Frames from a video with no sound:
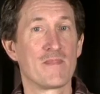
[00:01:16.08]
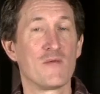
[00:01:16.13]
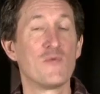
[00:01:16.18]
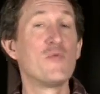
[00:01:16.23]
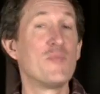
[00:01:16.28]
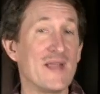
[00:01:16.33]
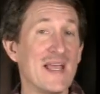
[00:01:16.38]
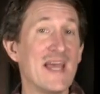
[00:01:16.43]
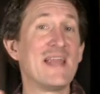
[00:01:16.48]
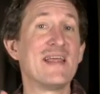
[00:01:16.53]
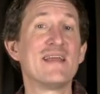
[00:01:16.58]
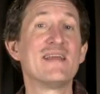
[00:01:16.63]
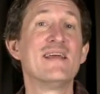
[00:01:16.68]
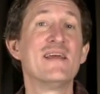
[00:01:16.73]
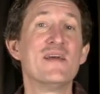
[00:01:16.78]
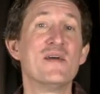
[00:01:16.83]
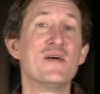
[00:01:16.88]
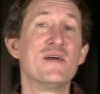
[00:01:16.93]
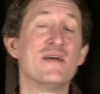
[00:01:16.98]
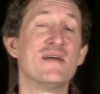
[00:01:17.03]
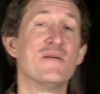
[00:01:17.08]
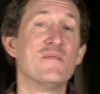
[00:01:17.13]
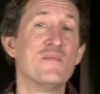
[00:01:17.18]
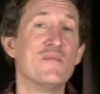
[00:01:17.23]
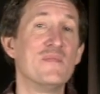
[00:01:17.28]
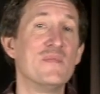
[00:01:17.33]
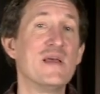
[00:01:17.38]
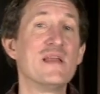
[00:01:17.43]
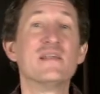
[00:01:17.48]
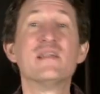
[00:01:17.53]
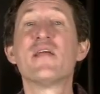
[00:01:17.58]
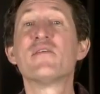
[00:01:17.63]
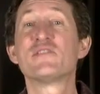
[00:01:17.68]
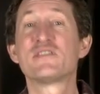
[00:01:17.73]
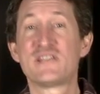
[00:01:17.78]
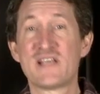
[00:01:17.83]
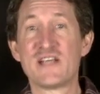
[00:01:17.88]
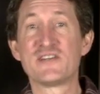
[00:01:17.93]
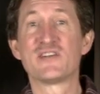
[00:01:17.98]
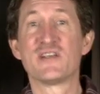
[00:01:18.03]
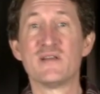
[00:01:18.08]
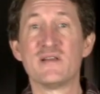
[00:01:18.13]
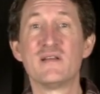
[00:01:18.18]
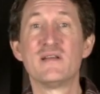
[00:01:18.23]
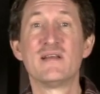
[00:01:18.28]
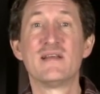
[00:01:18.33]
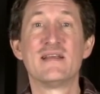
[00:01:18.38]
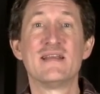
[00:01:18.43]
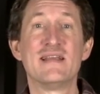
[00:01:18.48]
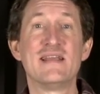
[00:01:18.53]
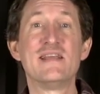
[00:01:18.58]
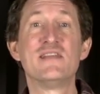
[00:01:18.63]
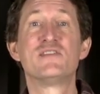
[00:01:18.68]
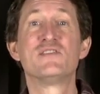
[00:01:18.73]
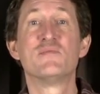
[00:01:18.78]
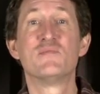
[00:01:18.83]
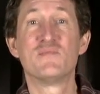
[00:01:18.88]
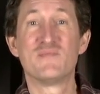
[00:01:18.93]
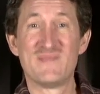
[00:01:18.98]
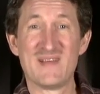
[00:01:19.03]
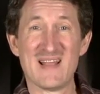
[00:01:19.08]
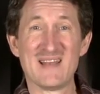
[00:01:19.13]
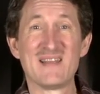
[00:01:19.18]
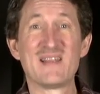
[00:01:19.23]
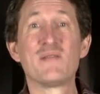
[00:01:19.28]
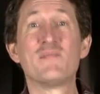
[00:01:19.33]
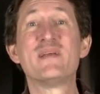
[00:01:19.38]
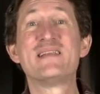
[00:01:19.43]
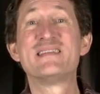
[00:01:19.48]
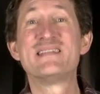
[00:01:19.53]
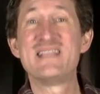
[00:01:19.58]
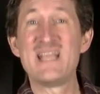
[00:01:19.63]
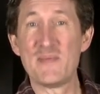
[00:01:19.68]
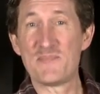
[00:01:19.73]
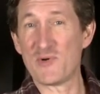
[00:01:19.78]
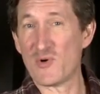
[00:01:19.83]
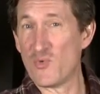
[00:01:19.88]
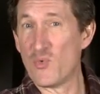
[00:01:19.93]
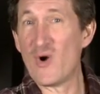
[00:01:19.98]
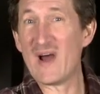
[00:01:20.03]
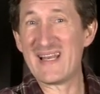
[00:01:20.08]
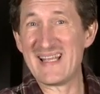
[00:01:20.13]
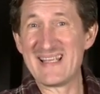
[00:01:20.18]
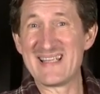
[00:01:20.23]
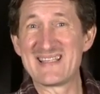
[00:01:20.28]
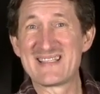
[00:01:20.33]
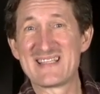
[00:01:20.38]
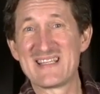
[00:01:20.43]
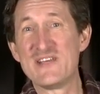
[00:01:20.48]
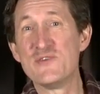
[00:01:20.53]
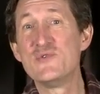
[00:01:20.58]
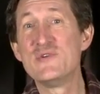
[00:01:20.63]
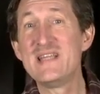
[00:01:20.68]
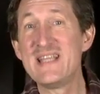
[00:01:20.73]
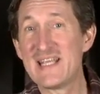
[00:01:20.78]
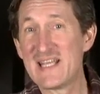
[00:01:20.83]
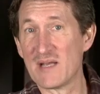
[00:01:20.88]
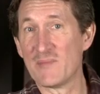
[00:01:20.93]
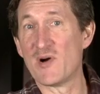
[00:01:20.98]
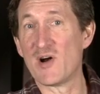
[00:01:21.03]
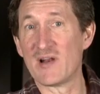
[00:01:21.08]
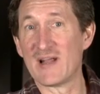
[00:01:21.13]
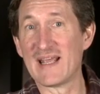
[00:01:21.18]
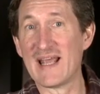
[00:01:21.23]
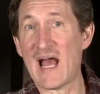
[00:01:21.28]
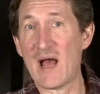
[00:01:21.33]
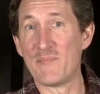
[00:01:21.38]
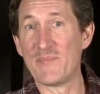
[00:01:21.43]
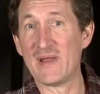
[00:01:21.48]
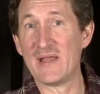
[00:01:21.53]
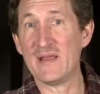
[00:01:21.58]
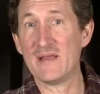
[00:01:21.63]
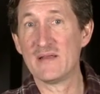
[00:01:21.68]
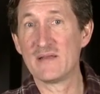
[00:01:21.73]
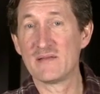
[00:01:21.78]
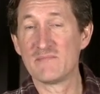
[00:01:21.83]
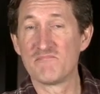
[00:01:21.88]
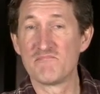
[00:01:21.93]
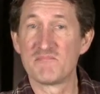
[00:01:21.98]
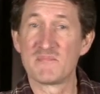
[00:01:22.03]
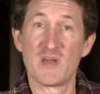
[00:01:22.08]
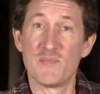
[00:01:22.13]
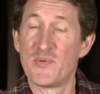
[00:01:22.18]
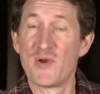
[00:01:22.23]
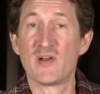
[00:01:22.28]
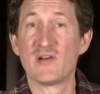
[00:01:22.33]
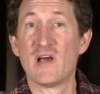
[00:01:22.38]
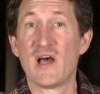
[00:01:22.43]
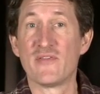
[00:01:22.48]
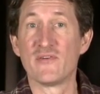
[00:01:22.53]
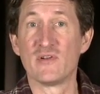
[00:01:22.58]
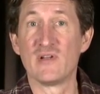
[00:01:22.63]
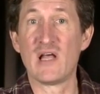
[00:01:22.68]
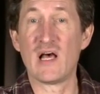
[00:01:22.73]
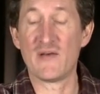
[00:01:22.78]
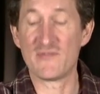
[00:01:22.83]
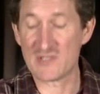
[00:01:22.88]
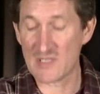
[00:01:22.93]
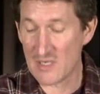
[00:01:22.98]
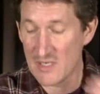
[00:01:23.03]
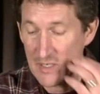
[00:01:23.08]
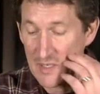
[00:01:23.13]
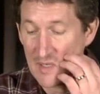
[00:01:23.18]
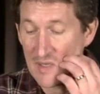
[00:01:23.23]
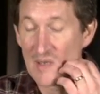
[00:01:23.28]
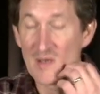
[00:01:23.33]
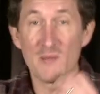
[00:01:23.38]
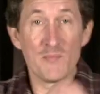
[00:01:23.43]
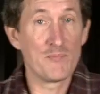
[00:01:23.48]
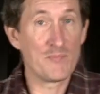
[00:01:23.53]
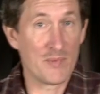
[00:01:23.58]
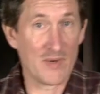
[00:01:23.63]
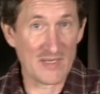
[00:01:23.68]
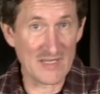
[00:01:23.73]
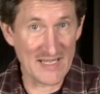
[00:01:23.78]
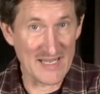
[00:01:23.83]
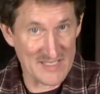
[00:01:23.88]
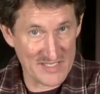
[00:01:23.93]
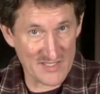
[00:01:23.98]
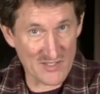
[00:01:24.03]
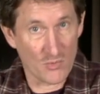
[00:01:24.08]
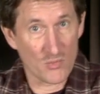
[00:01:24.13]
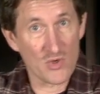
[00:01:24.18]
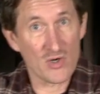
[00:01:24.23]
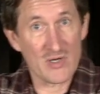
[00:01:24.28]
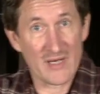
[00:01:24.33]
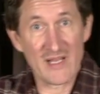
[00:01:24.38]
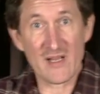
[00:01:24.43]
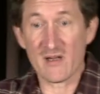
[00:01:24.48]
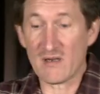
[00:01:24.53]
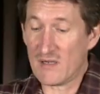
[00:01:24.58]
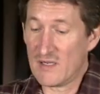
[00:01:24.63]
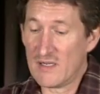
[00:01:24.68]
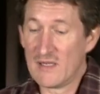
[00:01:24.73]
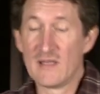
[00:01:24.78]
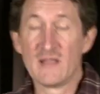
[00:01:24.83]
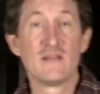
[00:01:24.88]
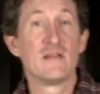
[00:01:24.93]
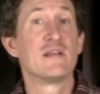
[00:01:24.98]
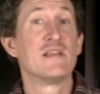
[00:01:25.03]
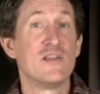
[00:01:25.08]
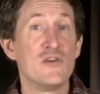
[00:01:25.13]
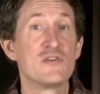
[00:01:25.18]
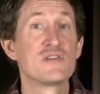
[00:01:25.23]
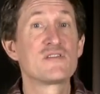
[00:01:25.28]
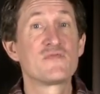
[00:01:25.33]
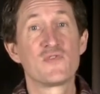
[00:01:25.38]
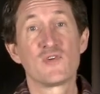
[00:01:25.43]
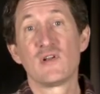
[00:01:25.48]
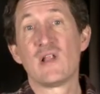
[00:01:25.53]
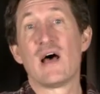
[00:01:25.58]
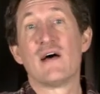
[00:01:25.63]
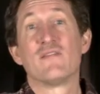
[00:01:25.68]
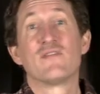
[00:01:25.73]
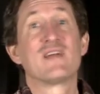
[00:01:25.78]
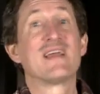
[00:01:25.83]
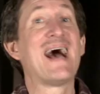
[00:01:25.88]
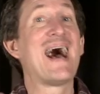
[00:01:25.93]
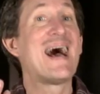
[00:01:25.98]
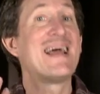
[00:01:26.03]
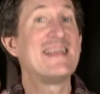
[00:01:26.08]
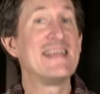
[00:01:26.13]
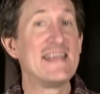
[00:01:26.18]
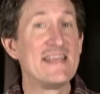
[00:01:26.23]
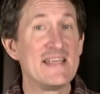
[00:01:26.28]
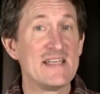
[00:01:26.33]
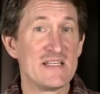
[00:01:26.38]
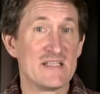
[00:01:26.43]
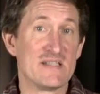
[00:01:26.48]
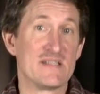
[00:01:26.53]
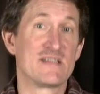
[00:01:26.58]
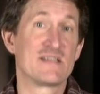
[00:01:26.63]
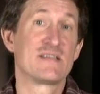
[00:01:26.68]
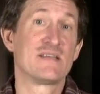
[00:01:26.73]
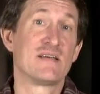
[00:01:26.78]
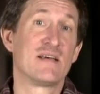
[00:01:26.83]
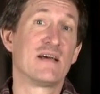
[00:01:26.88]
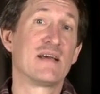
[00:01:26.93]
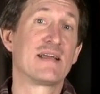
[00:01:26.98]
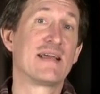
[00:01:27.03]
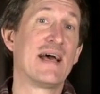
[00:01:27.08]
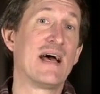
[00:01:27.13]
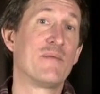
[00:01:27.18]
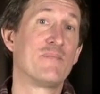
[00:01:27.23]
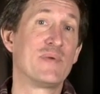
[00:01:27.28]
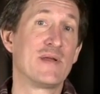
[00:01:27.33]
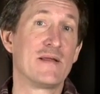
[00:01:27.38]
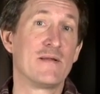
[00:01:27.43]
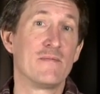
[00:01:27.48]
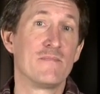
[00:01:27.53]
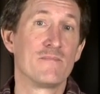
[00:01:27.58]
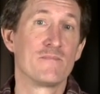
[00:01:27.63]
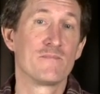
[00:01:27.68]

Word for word: we'll be getting in another session into a little bit deeper what is unique about agape compared to other loves. But it's the word here that used for love, God is agape.